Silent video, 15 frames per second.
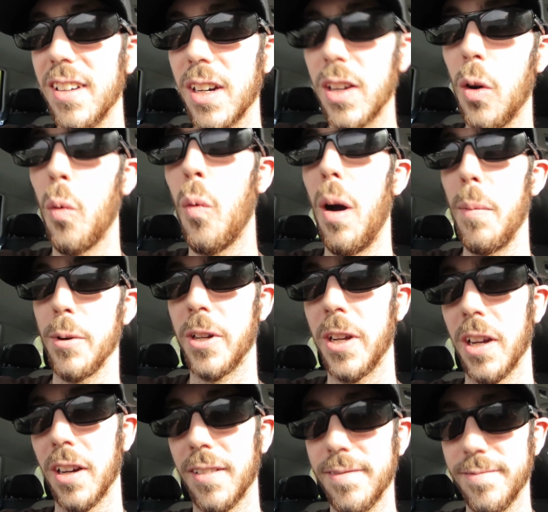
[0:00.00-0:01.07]
going to go Whopper
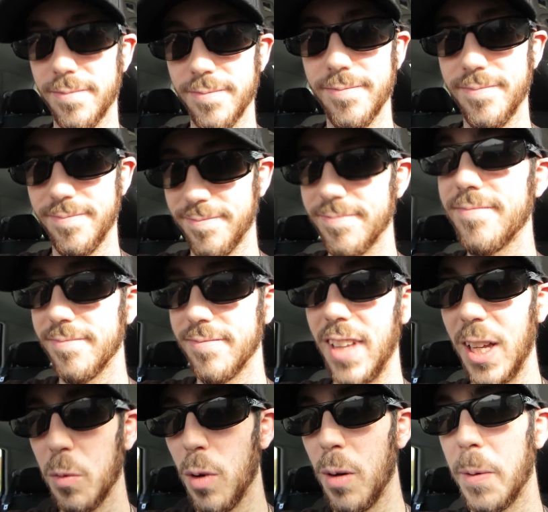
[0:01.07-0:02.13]
King.
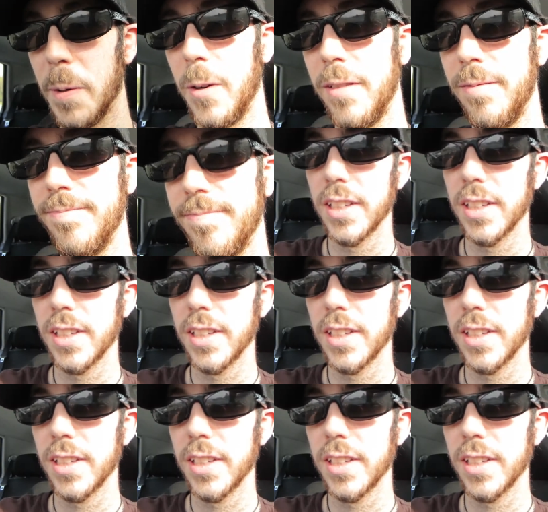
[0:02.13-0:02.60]
That's where I'm going.